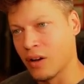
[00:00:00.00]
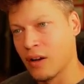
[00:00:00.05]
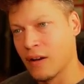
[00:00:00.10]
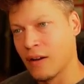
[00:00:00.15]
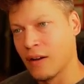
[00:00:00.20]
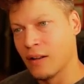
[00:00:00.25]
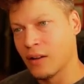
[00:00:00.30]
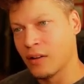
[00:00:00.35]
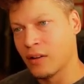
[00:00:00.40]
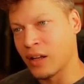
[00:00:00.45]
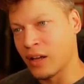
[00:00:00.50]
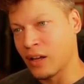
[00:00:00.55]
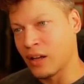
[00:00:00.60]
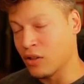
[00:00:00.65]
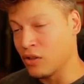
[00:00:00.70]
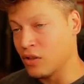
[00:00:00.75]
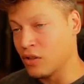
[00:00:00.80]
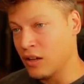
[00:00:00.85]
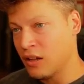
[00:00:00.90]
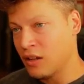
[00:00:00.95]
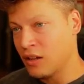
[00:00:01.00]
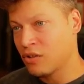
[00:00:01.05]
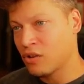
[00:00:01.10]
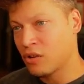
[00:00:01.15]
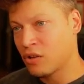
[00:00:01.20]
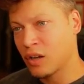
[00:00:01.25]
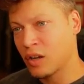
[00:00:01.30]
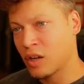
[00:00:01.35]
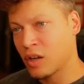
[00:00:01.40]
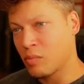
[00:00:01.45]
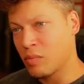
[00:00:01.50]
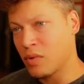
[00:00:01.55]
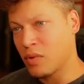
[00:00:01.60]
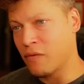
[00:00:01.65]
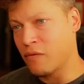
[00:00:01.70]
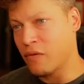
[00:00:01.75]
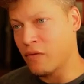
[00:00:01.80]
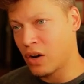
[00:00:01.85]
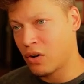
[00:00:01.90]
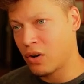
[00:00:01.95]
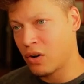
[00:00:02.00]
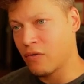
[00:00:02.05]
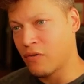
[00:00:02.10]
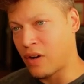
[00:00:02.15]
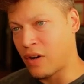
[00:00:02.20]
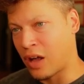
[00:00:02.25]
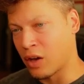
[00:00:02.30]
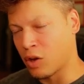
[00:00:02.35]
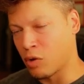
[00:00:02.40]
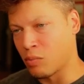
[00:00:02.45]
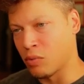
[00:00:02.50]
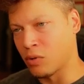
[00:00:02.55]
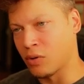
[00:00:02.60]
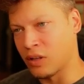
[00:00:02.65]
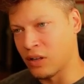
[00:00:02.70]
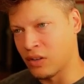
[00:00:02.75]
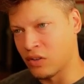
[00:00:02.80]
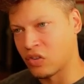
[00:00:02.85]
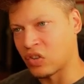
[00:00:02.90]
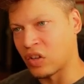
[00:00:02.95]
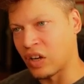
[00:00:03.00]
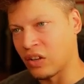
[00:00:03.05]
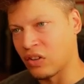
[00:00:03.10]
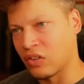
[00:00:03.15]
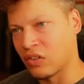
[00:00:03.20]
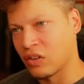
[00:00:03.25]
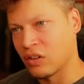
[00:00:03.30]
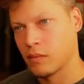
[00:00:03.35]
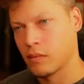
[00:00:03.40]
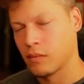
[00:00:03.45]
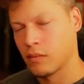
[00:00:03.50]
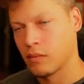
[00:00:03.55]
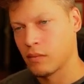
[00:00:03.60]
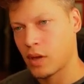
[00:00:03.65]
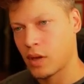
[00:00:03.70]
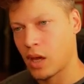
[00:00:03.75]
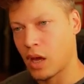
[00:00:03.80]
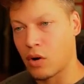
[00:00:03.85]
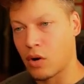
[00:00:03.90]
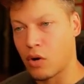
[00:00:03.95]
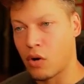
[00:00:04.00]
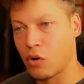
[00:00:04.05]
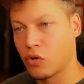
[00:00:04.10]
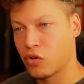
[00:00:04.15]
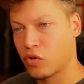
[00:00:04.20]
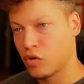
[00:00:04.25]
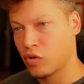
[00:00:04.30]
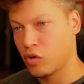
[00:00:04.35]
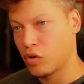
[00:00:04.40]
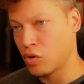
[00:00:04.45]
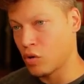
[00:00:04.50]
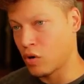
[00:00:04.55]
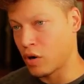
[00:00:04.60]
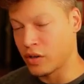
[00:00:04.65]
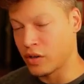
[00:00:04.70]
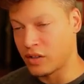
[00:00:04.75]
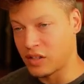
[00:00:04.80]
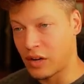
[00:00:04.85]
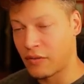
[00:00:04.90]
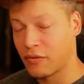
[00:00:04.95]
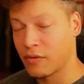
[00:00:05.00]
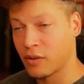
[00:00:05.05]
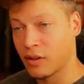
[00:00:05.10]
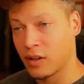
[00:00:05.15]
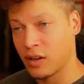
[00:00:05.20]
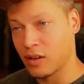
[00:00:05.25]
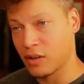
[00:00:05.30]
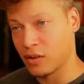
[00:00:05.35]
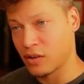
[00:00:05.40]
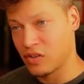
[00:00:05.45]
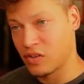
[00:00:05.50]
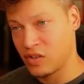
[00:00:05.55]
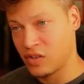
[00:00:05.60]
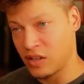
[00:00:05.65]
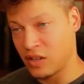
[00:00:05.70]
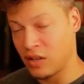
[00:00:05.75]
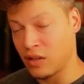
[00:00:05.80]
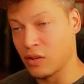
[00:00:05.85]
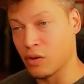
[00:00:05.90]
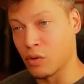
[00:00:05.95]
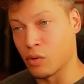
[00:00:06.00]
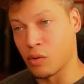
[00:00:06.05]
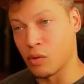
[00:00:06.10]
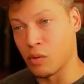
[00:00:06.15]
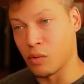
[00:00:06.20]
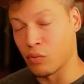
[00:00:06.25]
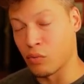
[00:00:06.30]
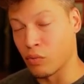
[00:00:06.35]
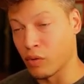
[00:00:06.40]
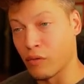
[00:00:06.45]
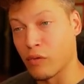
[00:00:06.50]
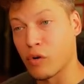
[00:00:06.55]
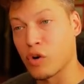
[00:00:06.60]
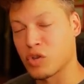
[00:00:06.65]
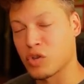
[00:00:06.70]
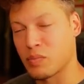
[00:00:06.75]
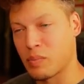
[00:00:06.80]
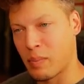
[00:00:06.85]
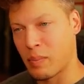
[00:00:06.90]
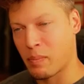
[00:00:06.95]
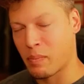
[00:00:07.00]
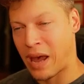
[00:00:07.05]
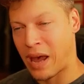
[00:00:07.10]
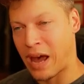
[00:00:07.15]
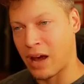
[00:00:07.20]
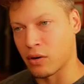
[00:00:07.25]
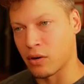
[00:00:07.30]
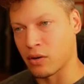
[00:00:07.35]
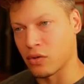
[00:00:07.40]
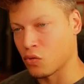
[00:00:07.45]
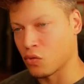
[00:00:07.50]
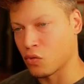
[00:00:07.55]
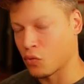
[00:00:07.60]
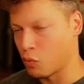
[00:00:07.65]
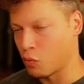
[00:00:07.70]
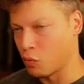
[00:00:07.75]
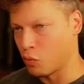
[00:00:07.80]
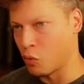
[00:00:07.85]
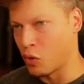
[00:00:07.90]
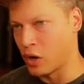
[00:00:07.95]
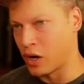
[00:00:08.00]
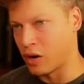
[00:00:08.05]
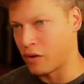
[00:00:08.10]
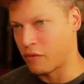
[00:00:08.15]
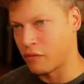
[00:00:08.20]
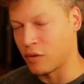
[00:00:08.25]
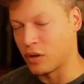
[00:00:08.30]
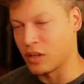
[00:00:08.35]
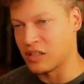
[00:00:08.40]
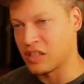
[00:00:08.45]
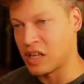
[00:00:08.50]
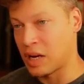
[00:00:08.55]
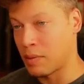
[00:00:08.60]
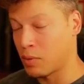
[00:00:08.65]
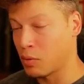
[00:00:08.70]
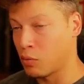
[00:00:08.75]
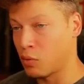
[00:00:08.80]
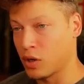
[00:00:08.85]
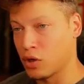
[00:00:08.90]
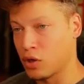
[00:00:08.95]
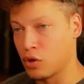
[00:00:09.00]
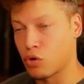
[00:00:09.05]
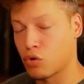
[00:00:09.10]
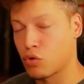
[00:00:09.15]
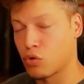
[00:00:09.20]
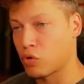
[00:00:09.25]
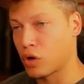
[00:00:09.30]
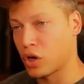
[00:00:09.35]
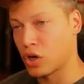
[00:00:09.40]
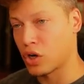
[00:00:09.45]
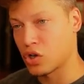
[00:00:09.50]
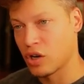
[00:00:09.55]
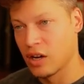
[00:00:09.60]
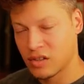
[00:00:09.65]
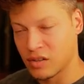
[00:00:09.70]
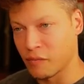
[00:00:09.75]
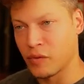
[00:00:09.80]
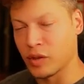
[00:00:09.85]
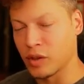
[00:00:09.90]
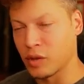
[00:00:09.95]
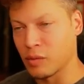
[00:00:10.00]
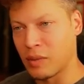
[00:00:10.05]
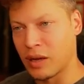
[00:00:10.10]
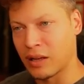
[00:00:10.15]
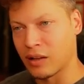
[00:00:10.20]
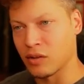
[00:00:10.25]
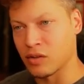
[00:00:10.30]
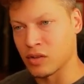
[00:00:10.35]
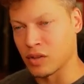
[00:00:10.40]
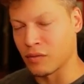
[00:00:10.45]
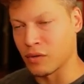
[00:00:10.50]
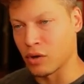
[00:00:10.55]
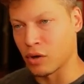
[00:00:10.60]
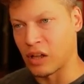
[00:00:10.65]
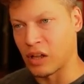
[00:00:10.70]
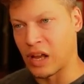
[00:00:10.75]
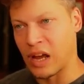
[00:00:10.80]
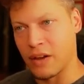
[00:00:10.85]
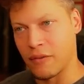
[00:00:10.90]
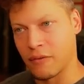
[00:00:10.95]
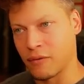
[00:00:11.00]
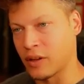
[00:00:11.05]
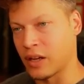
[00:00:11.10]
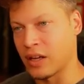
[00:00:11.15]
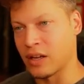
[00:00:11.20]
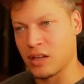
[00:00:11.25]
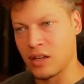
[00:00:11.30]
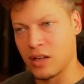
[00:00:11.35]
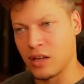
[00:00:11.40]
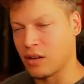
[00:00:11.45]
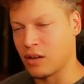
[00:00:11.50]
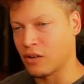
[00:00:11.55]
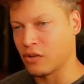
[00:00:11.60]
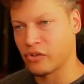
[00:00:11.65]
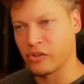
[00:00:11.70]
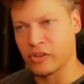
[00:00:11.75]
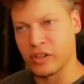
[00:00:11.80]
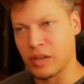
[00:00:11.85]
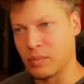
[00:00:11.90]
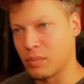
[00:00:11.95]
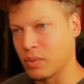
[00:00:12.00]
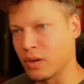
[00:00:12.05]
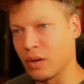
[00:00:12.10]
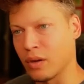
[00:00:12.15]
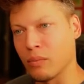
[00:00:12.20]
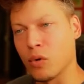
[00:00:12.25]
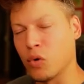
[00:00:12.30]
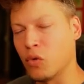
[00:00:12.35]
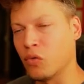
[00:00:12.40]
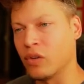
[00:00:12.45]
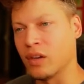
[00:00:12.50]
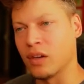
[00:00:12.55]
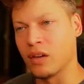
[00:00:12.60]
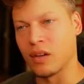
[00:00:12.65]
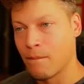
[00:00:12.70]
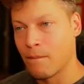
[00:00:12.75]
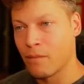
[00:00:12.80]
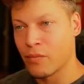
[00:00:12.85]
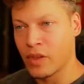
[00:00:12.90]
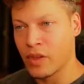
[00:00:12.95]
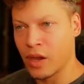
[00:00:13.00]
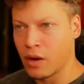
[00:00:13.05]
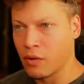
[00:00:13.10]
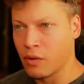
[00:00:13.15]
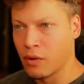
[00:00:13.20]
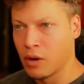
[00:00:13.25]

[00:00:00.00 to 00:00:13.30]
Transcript: Like, these are going to be very valuable insights. And also, you are definitely going to see the reverse patterns where, for example, when you crush the fundamentals of your life, like eating, sleeping, moving, then